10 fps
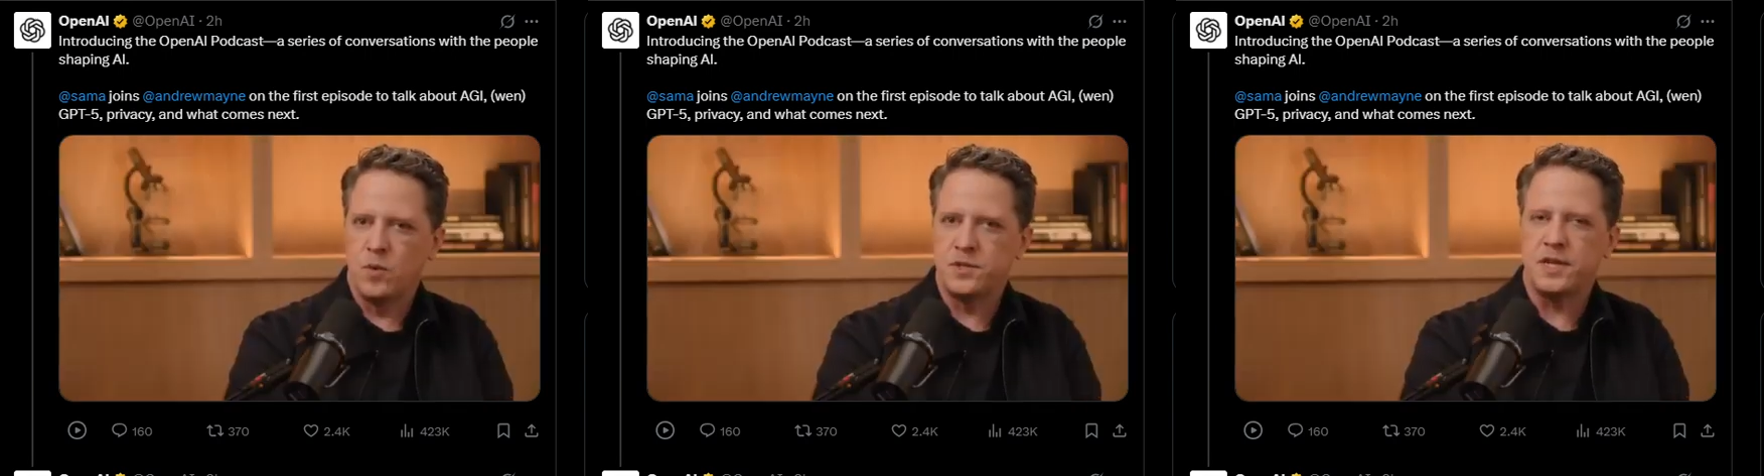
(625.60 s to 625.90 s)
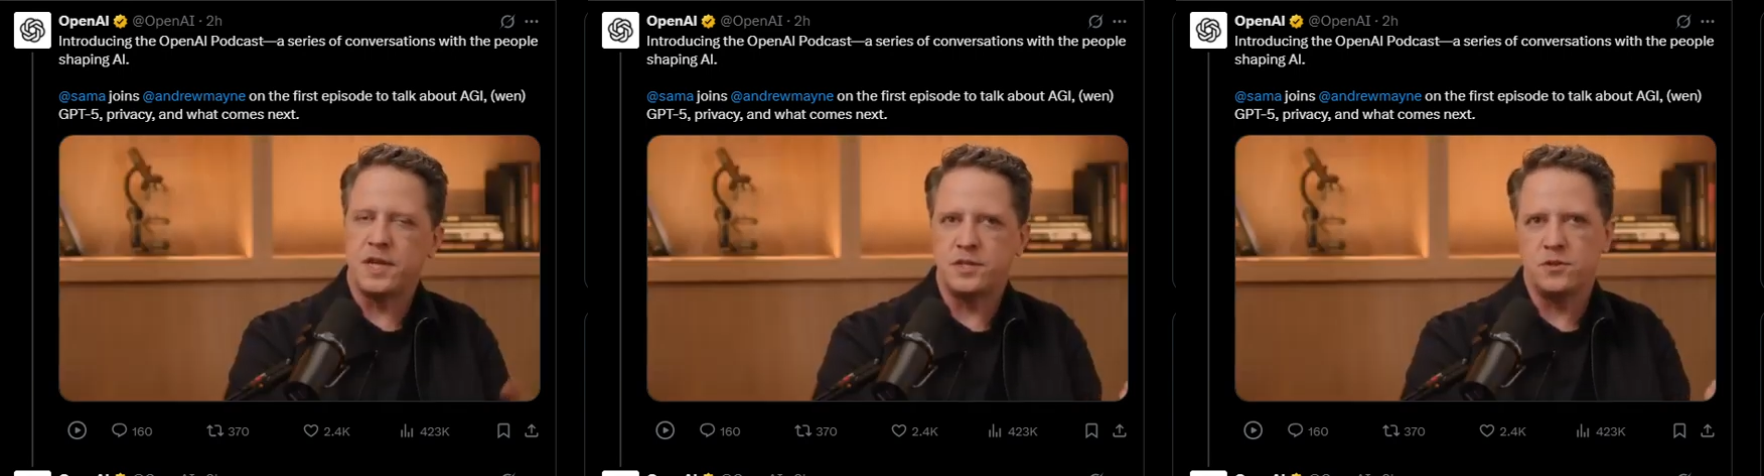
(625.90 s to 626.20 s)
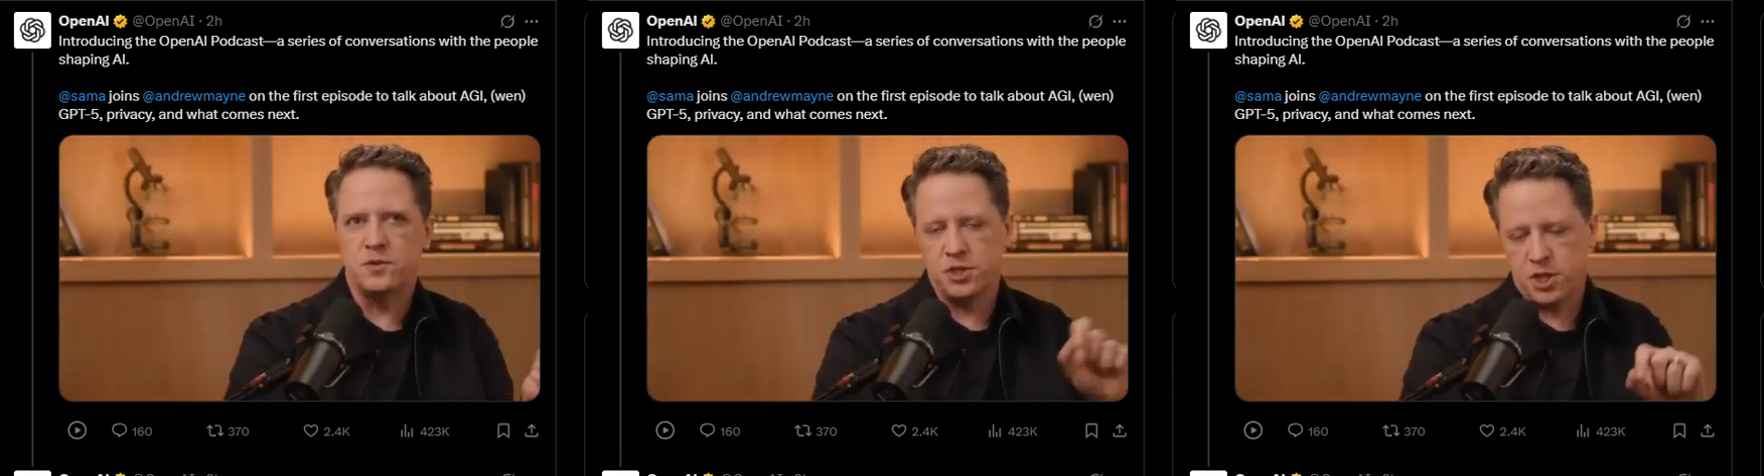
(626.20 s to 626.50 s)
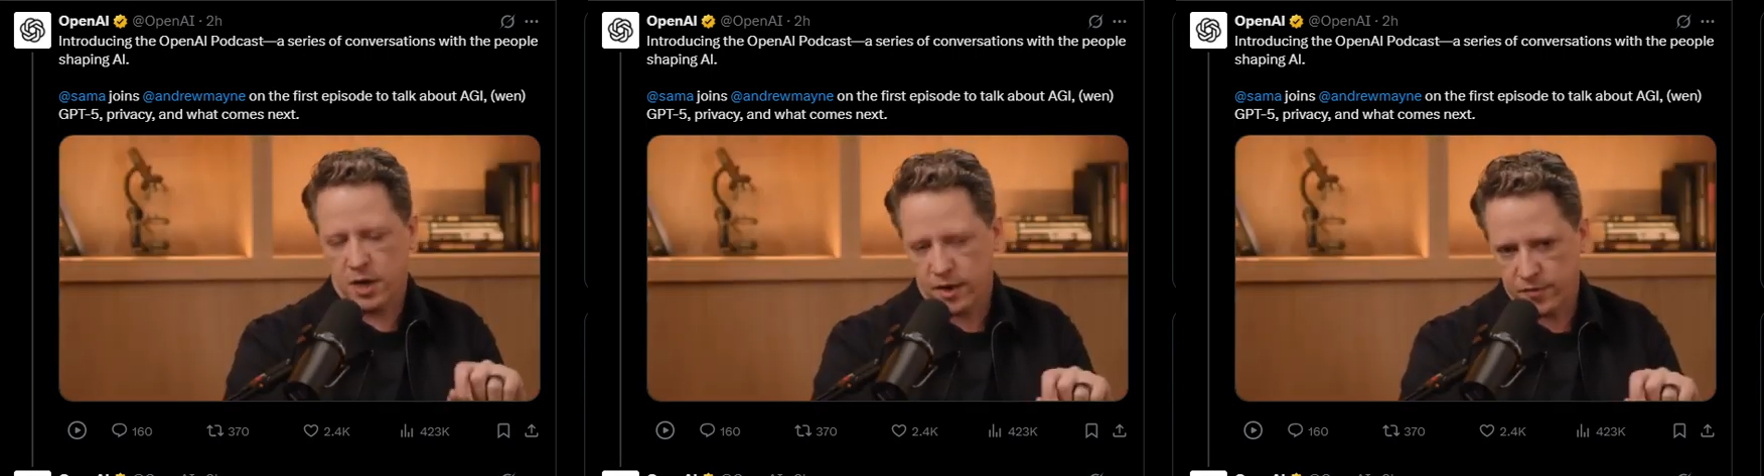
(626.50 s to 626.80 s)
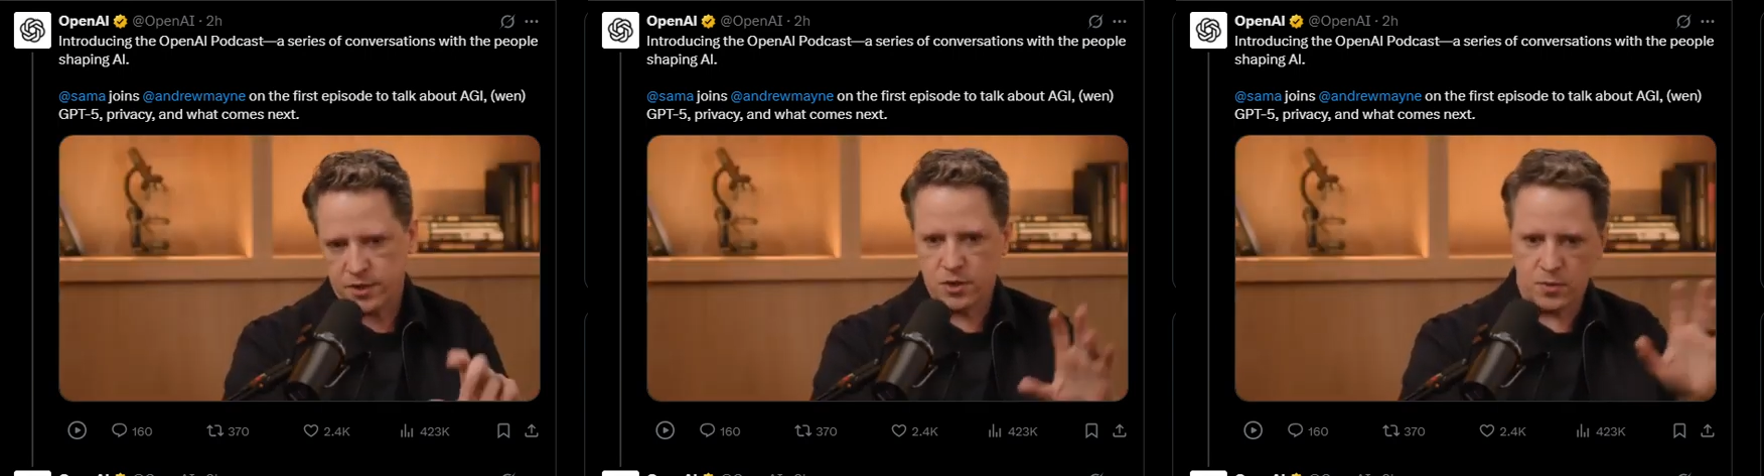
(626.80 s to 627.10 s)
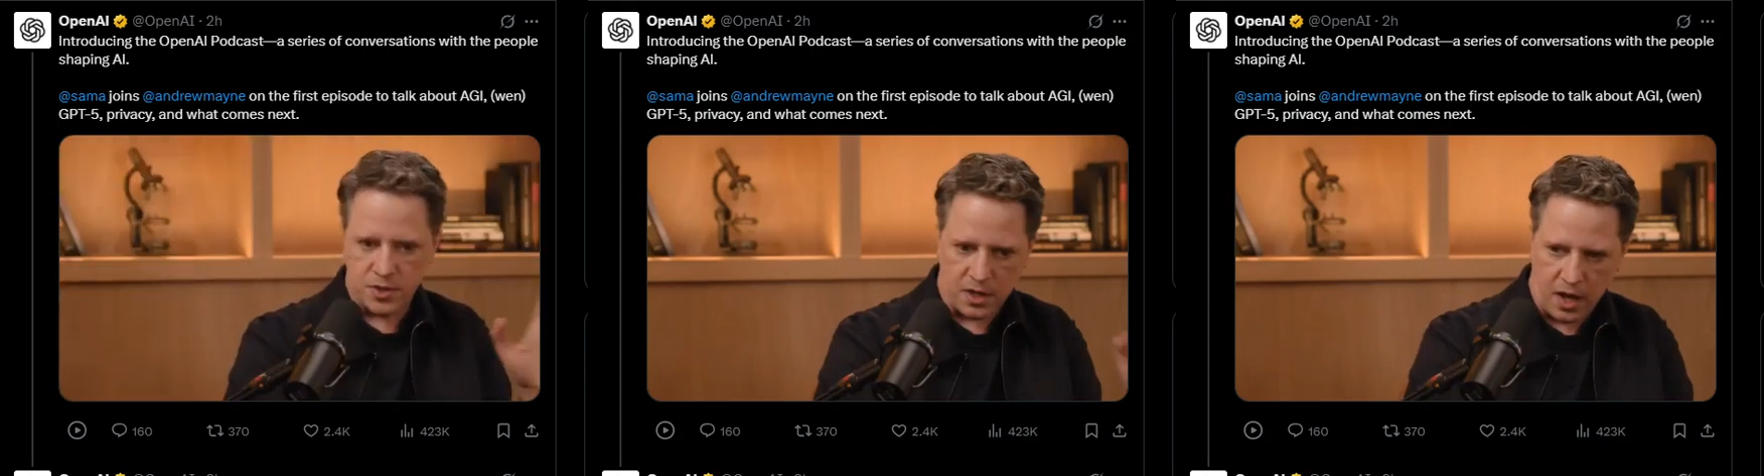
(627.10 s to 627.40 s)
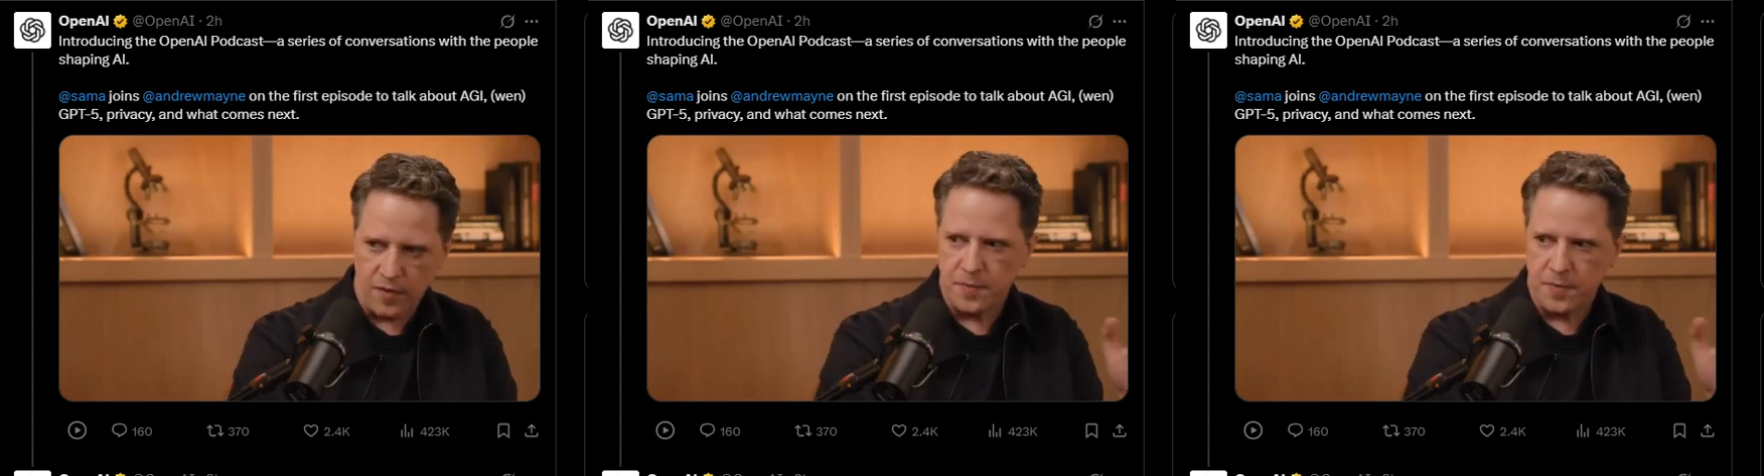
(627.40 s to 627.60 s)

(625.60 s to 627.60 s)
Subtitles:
What's neat too is the sharing feature, which I love